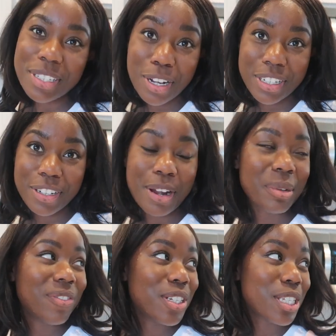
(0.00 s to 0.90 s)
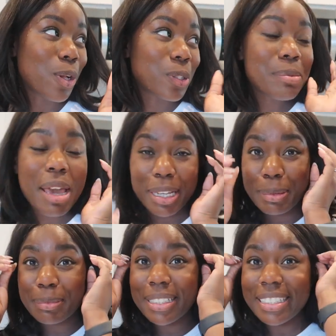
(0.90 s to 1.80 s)
start dinner. I'm gonna finish the
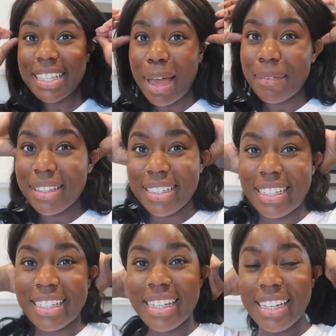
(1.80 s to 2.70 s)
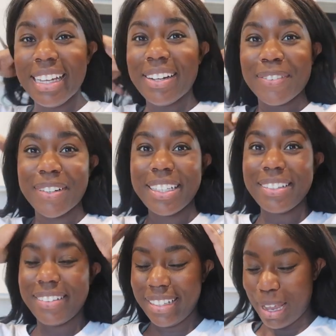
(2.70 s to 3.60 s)
ultimatum because I'm on the
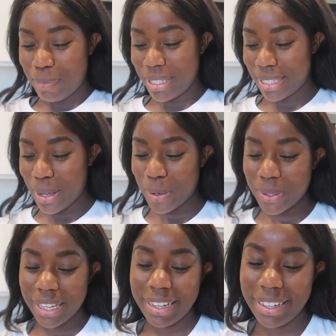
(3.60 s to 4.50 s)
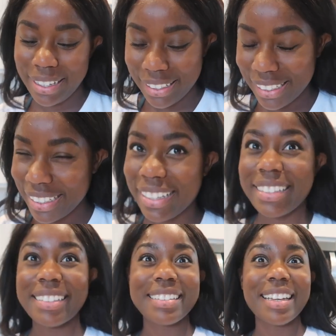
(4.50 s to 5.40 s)
reunion episode. It
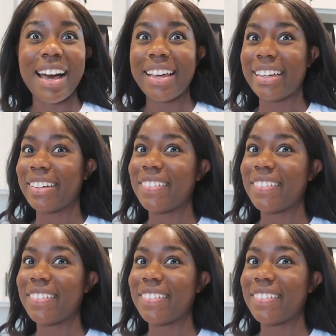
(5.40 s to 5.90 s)
has gotten